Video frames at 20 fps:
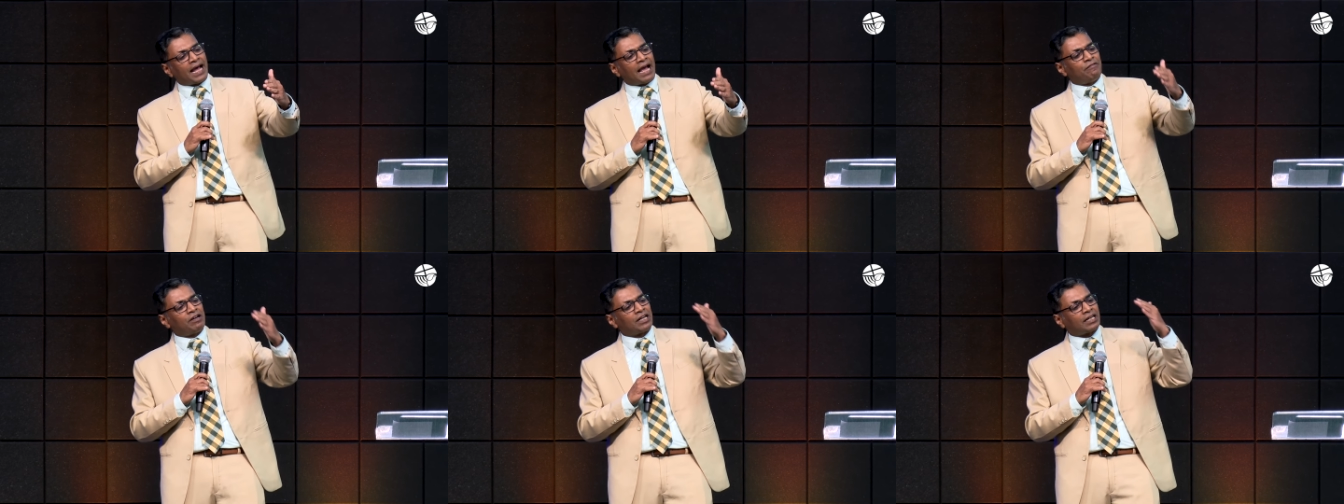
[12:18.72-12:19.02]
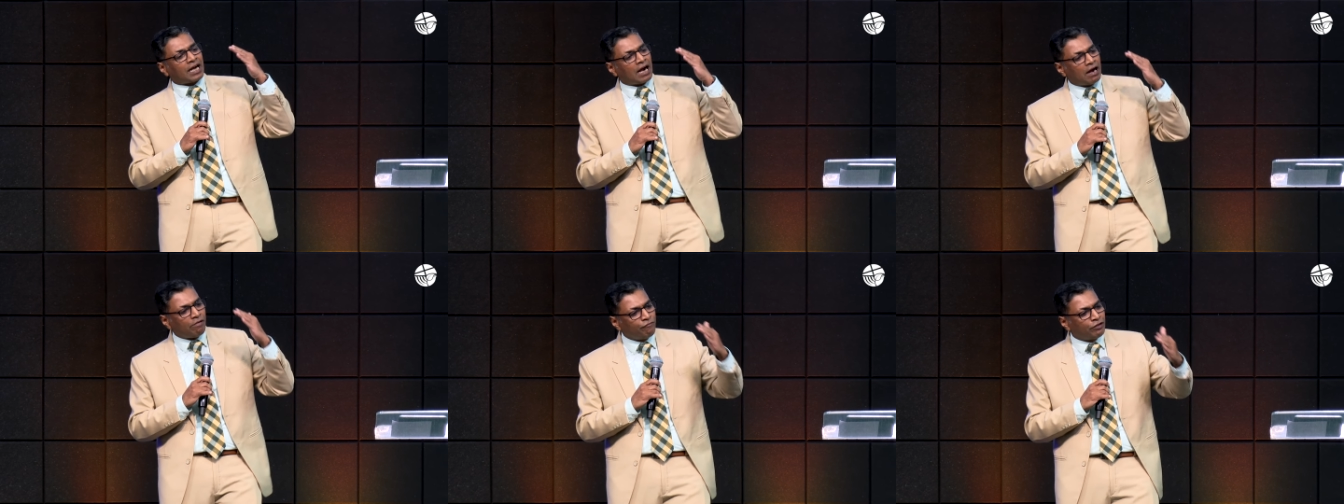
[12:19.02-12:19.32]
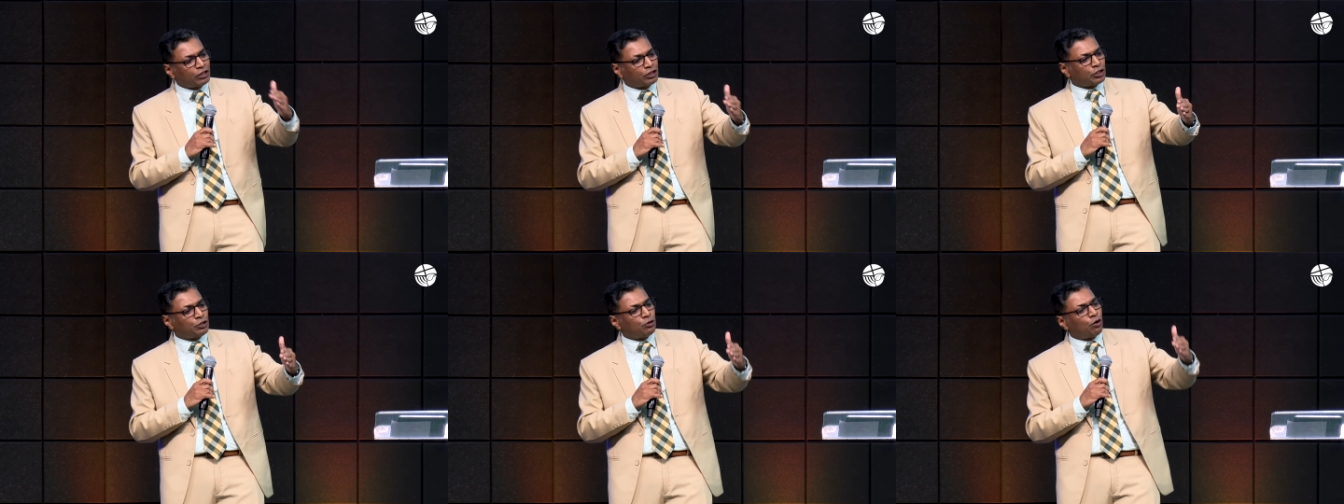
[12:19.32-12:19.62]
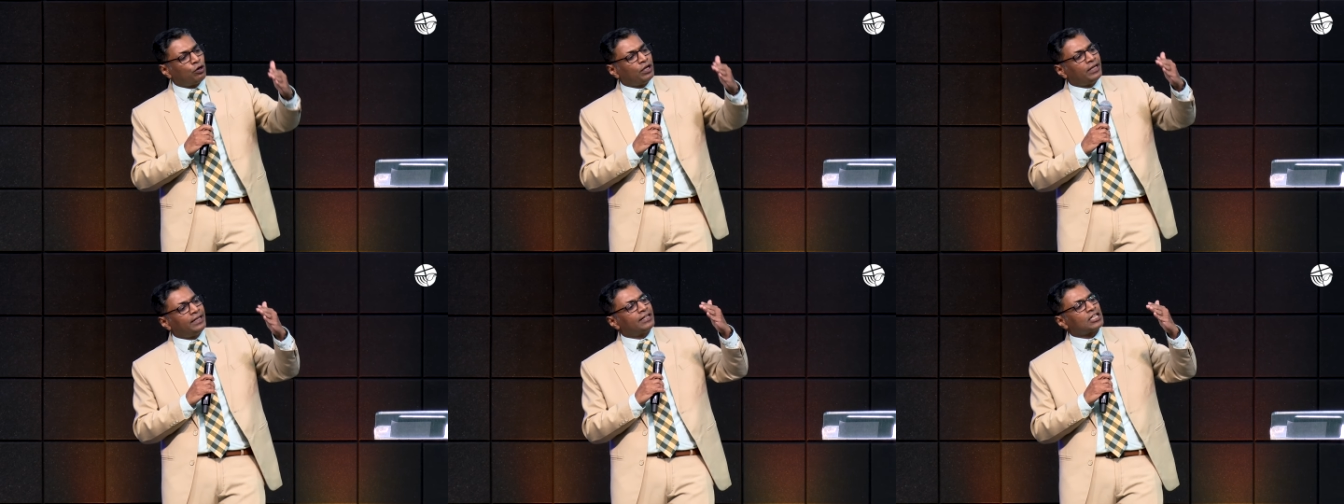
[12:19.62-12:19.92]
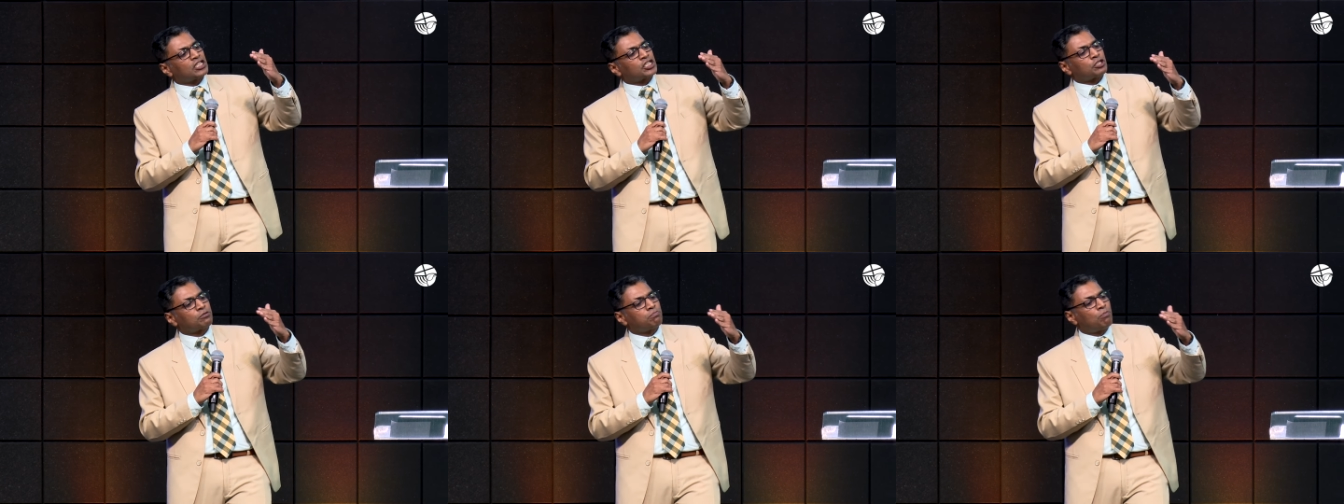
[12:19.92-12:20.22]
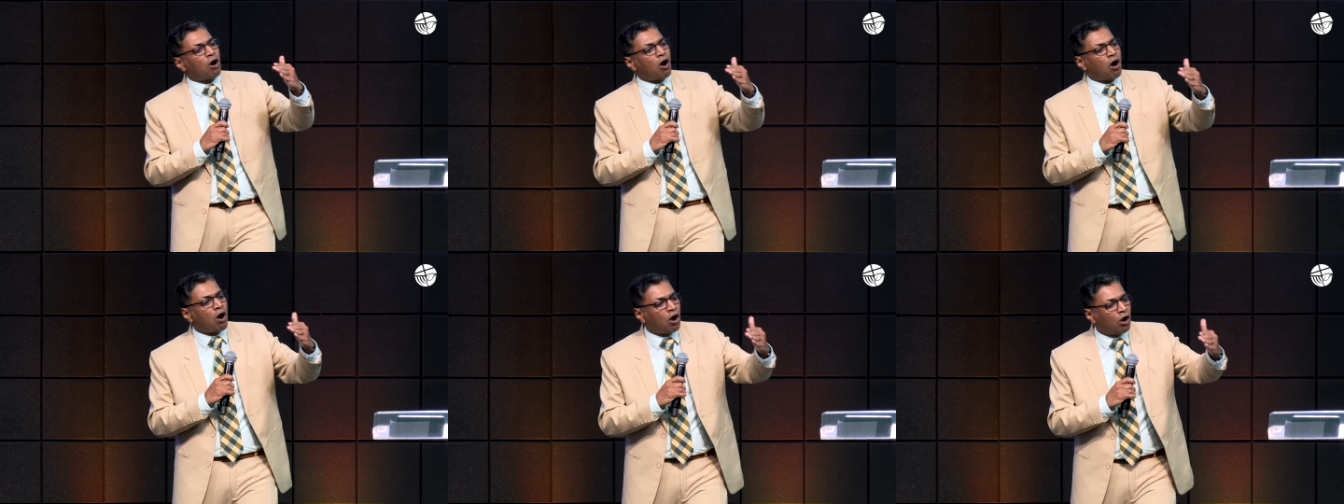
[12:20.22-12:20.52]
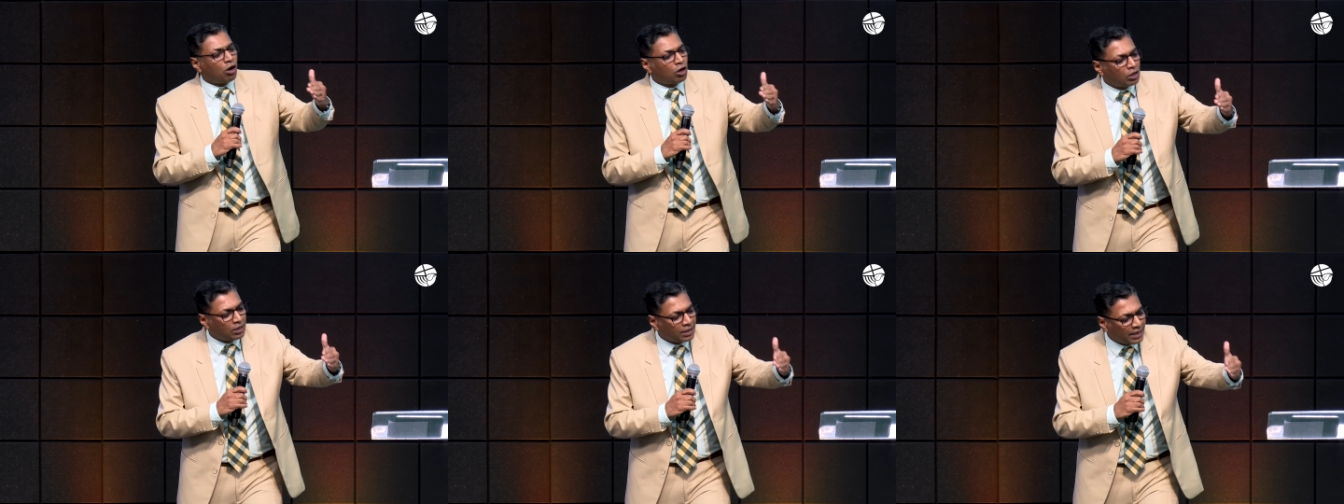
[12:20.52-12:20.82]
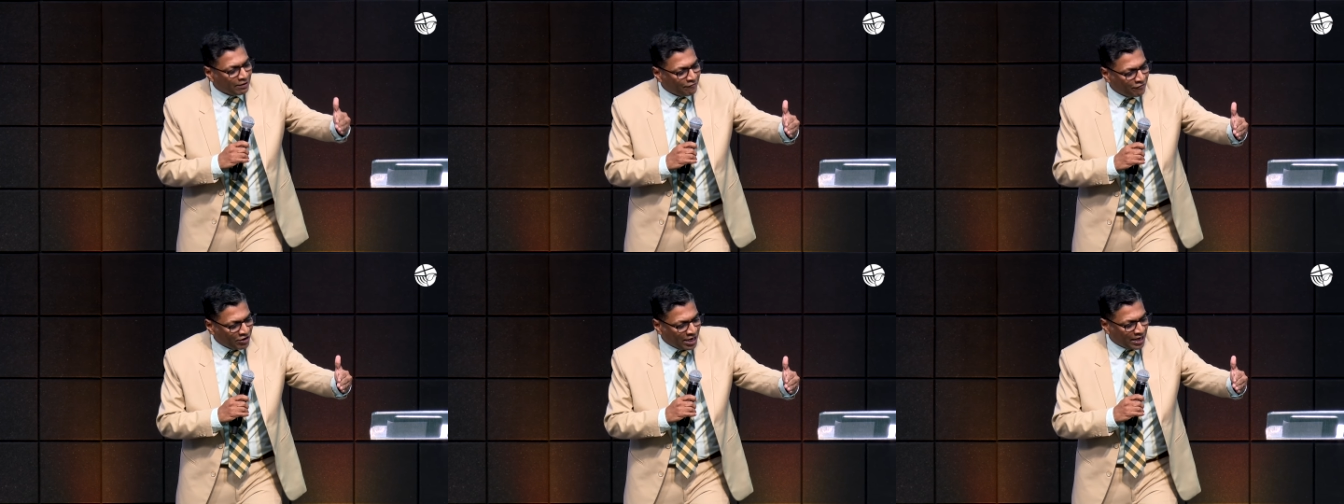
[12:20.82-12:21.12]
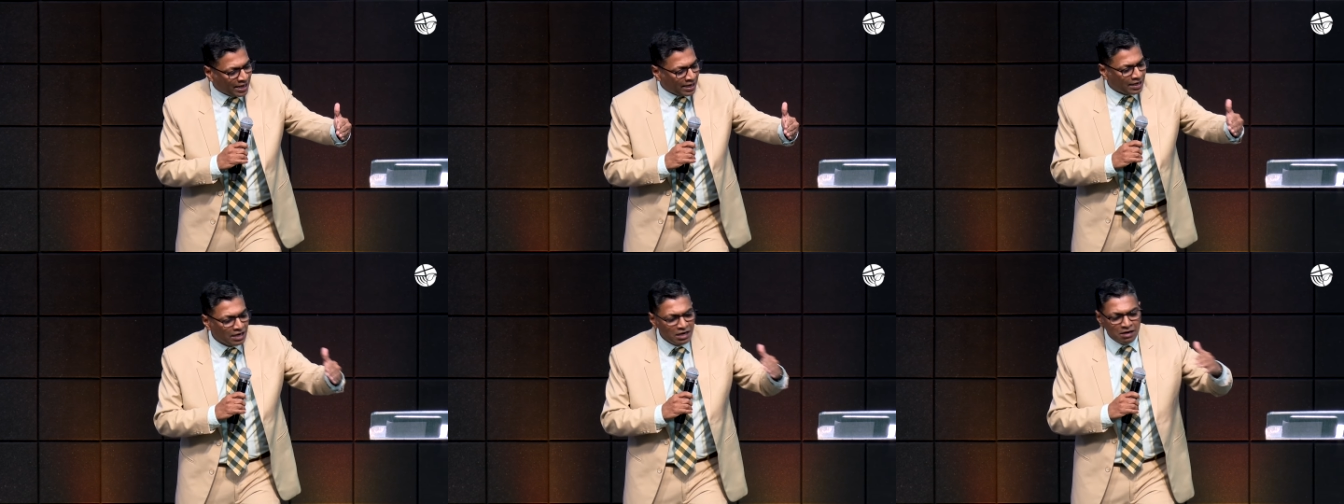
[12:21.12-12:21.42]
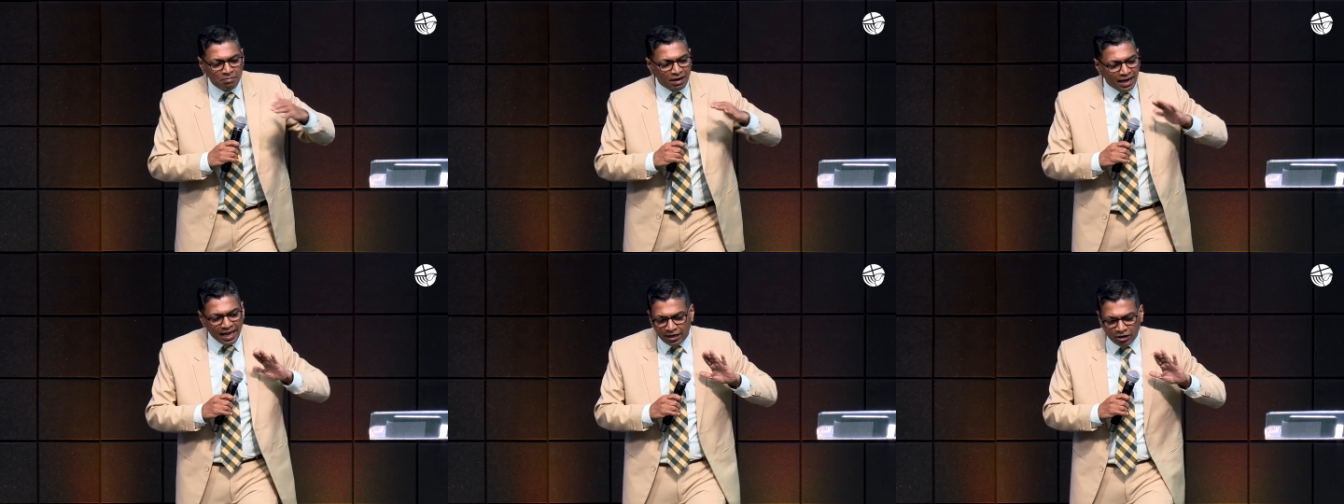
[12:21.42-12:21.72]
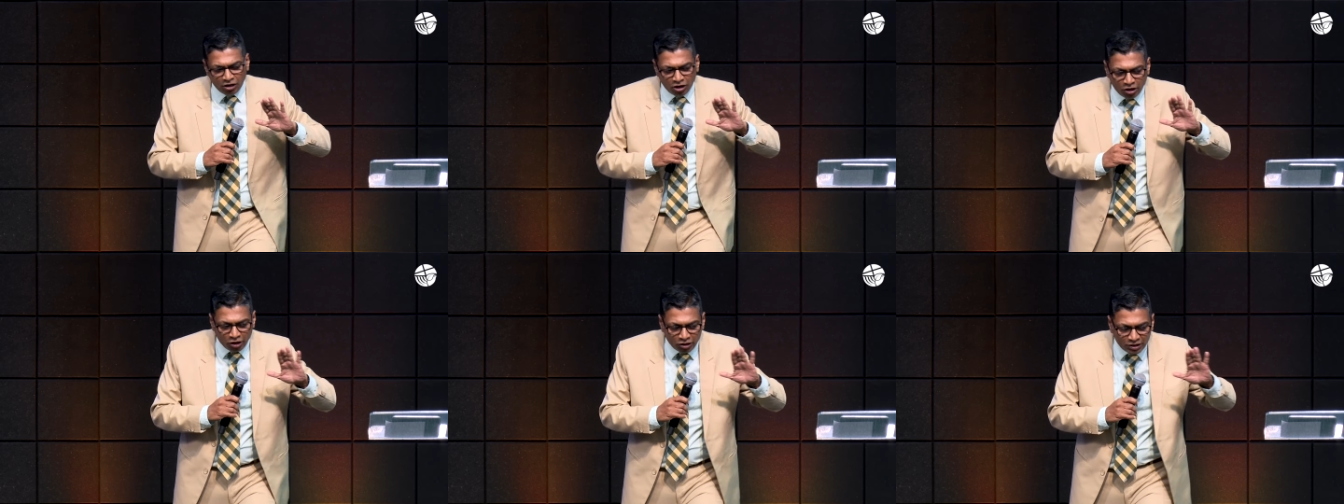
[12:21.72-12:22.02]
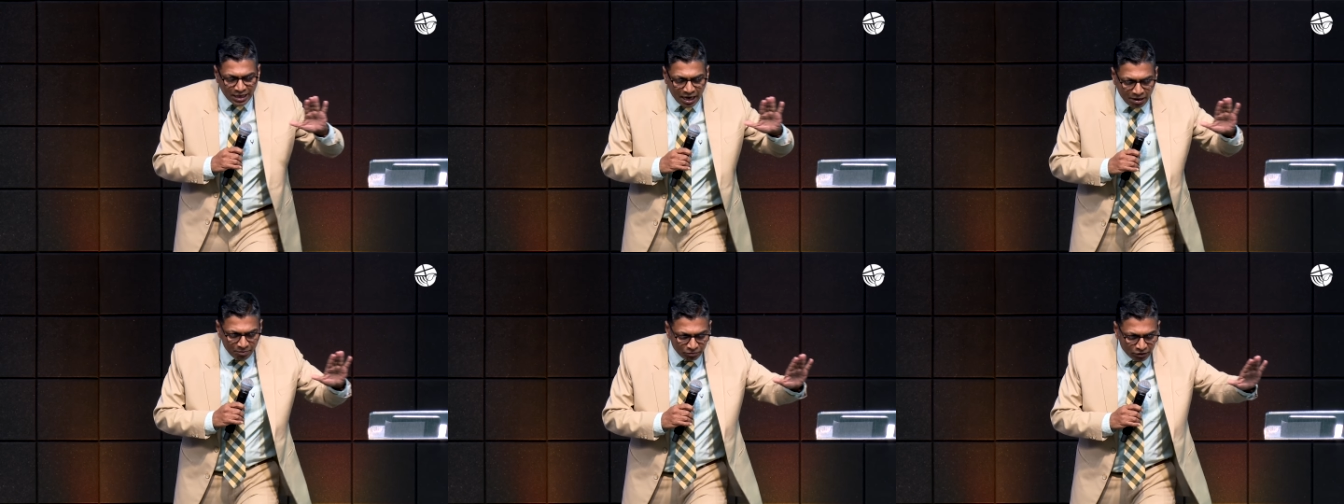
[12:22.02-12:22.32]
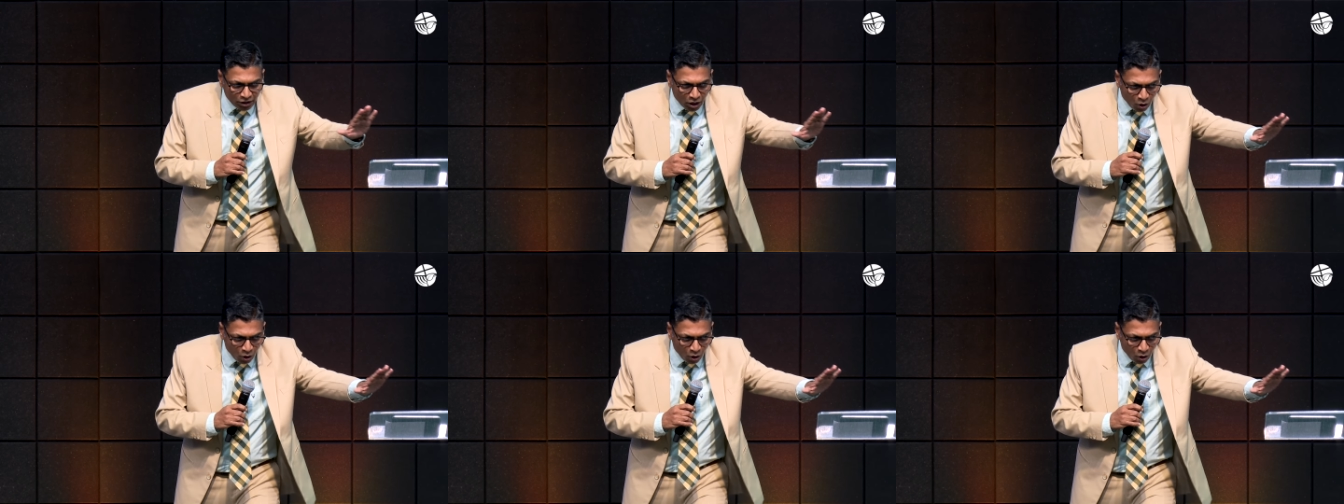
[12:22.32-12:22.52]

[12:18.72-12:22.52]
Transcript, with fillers: I will come with you only a small way. But I cannot come the